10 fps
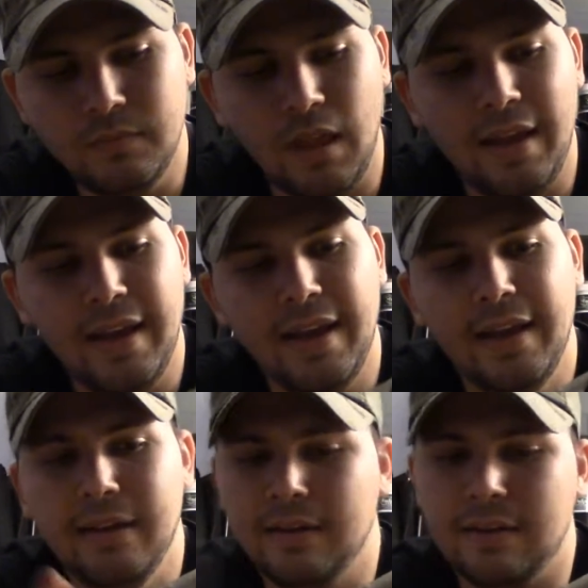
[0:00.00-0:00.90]

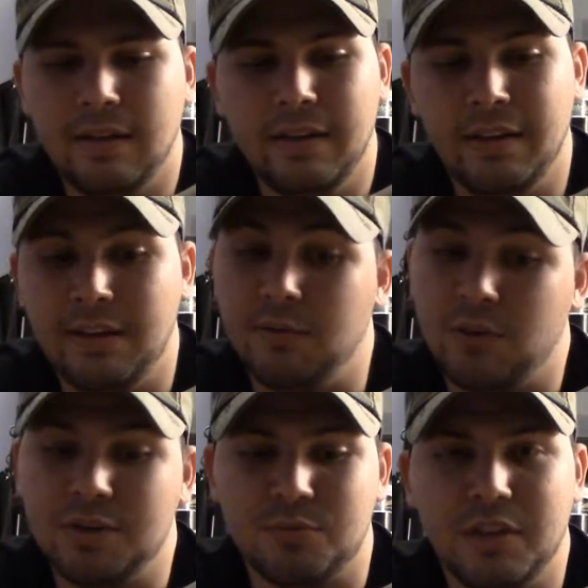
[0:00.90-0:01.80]
And it
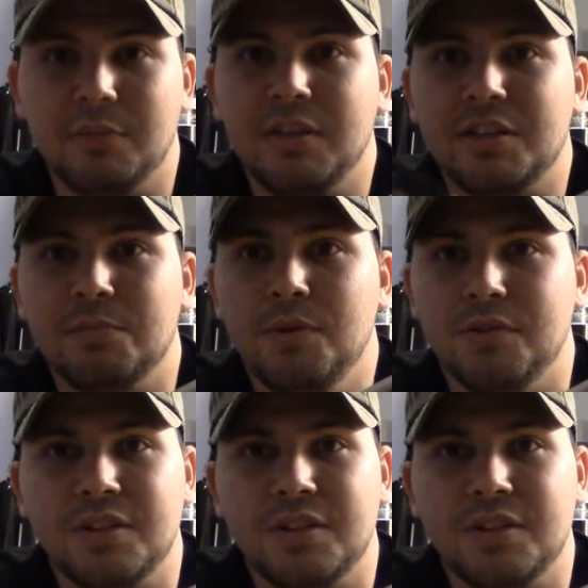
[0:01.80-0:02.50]
runs really smooth.